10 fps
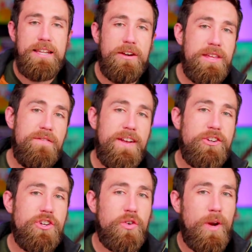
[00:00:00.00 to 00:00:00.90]
Now, the
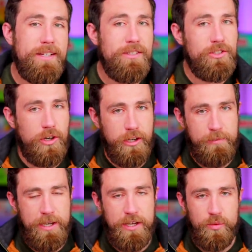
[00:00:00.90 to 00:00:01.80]
eviction crisis
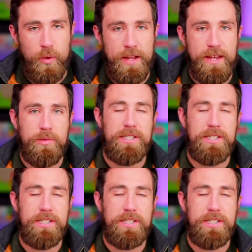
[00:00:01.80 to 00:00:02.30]
argument is one that